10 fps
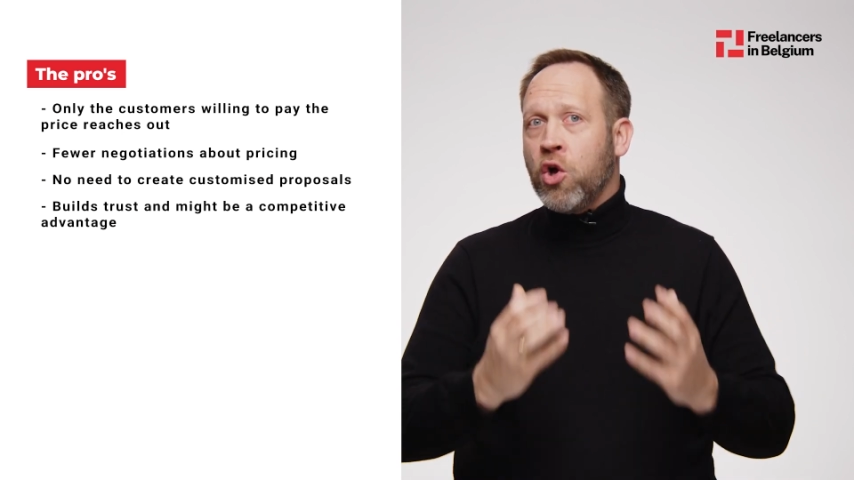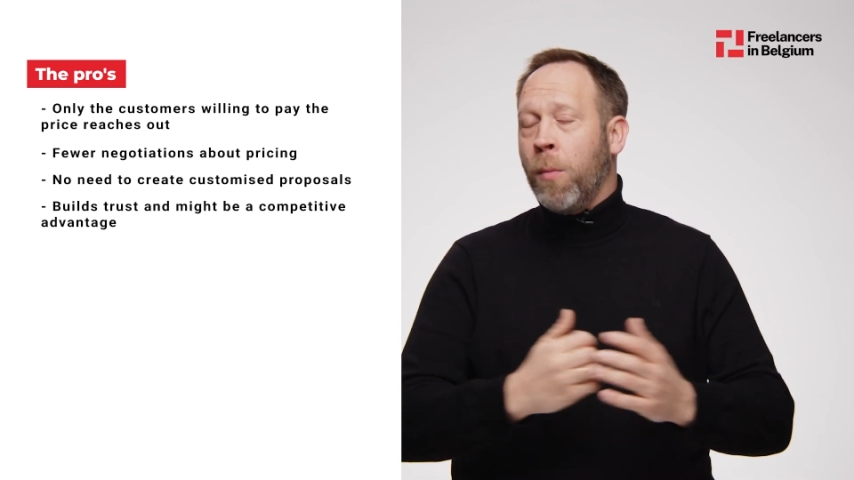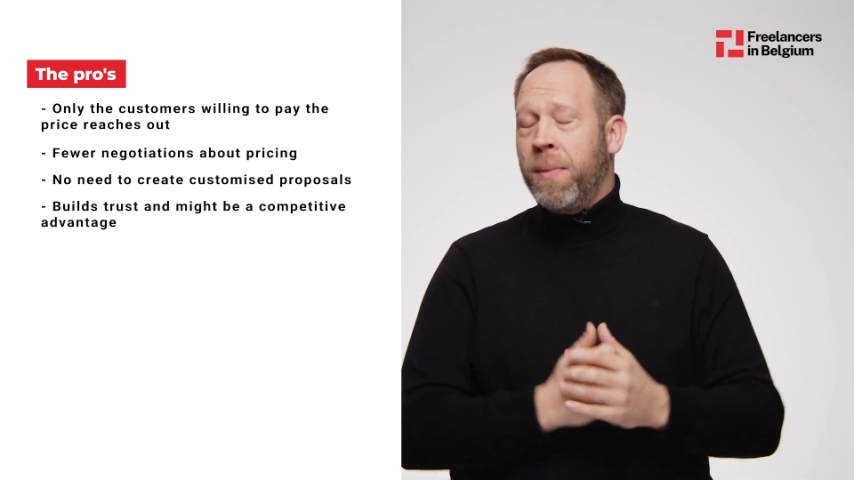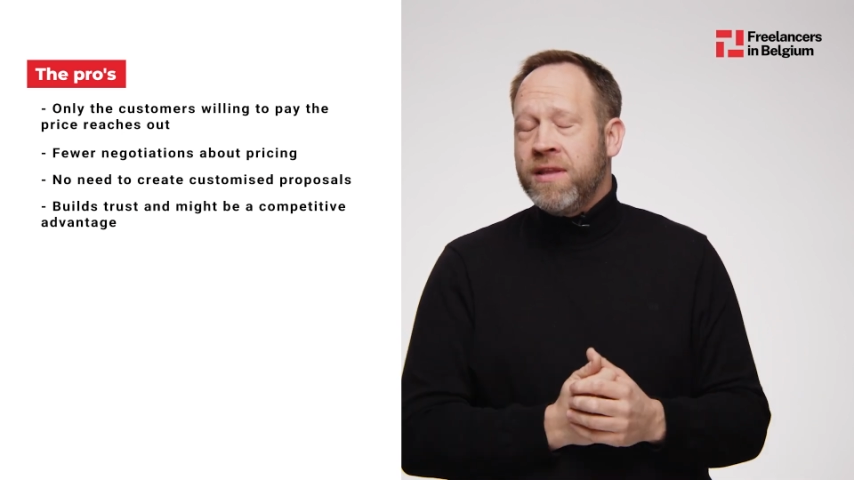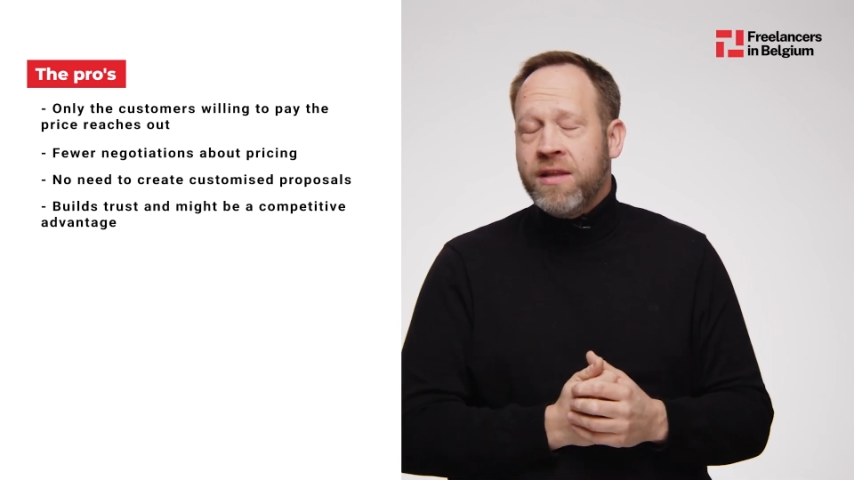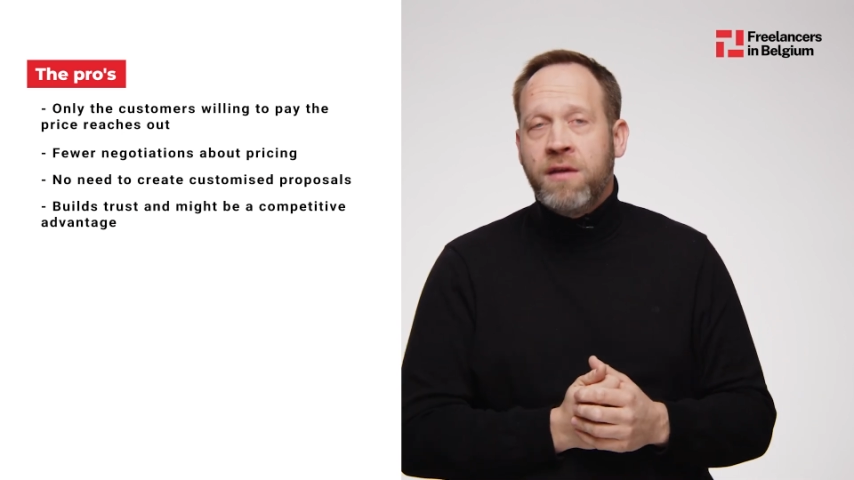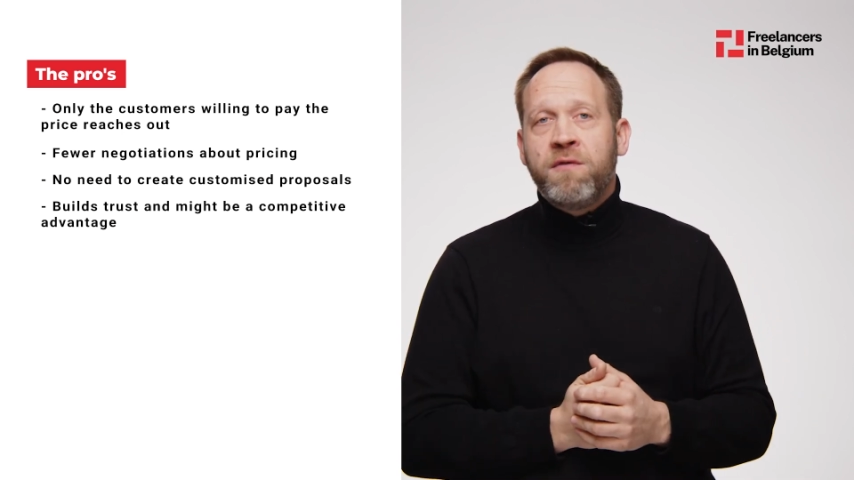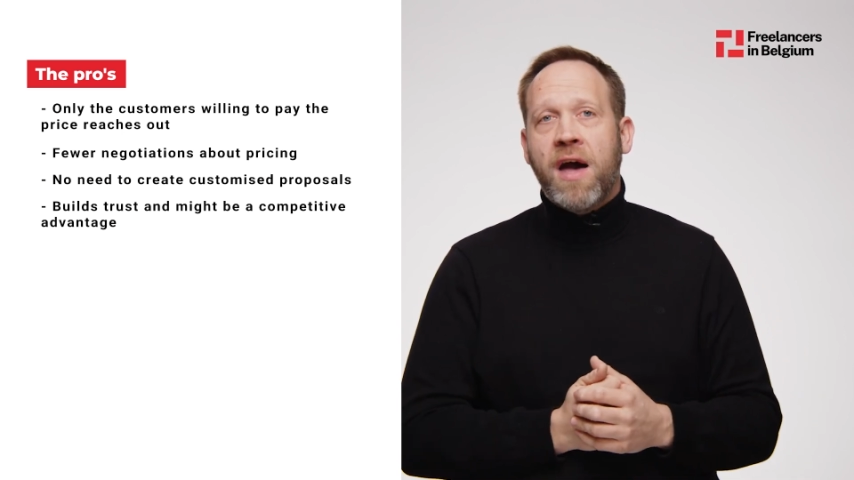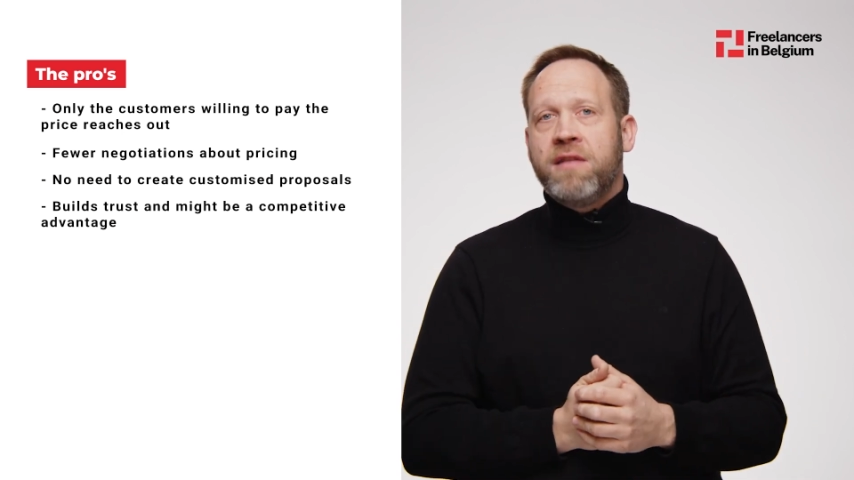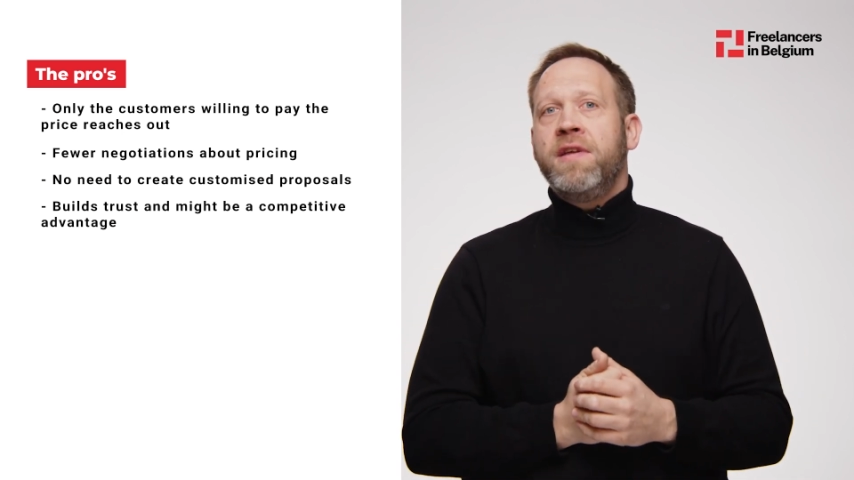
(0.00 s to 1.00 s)
competitive
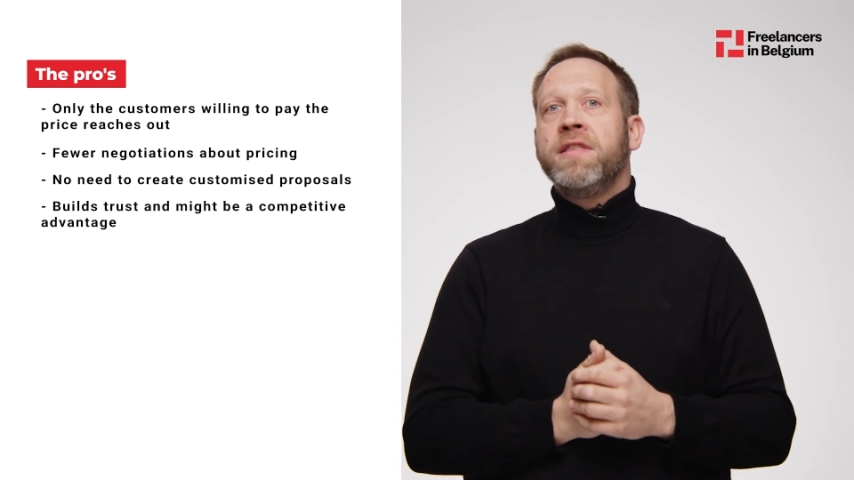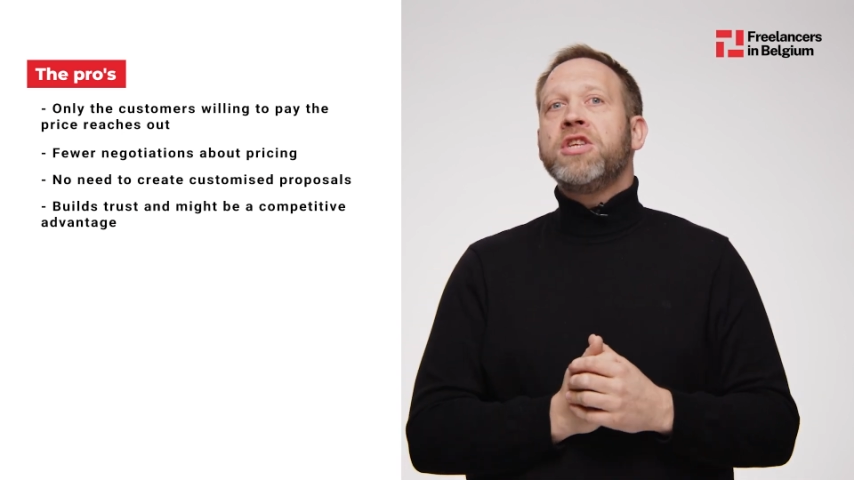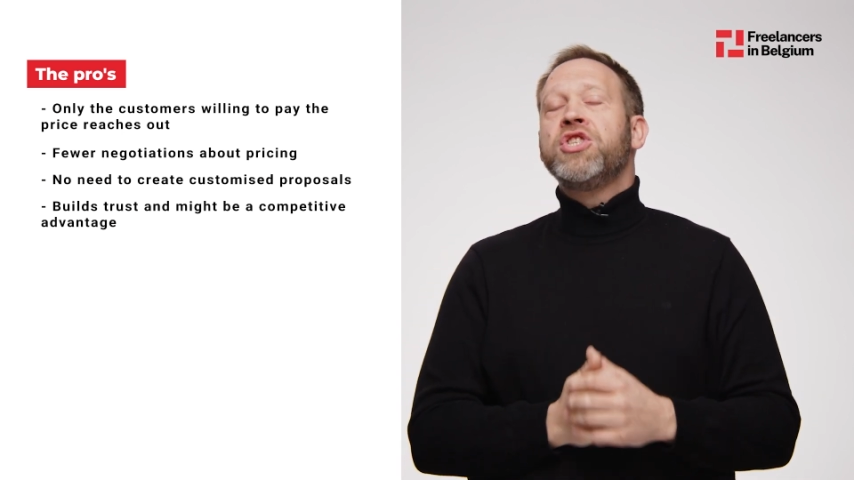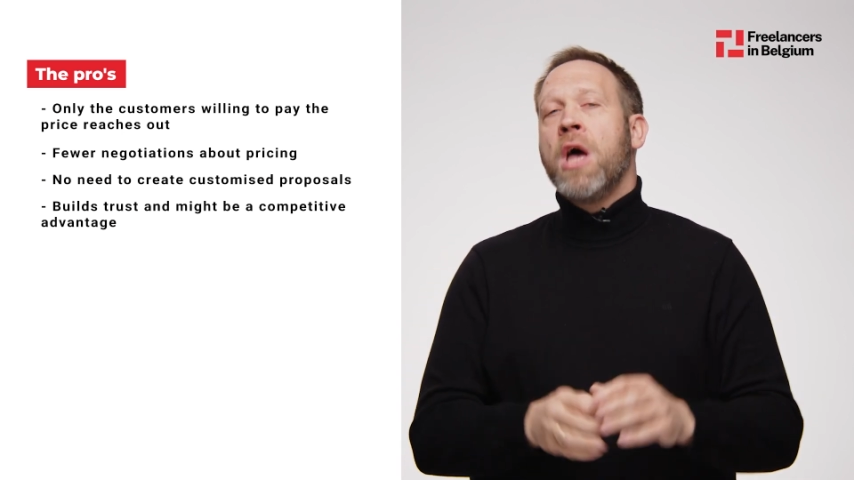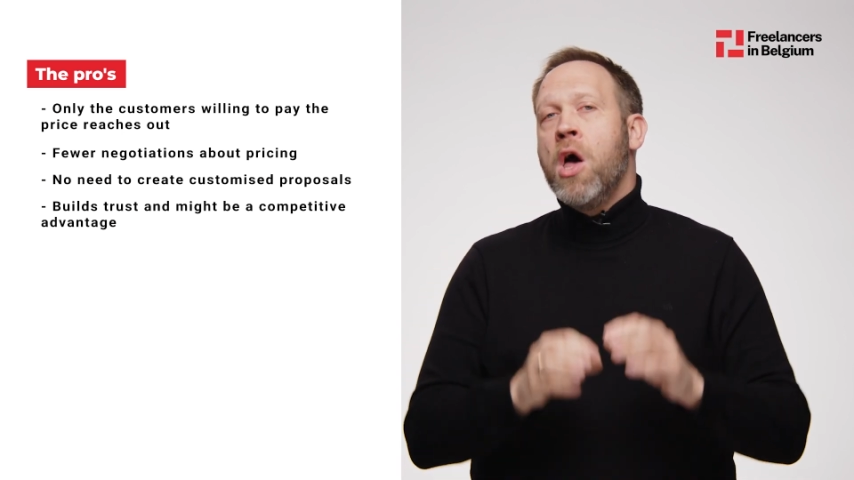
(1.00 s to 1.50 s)
advantage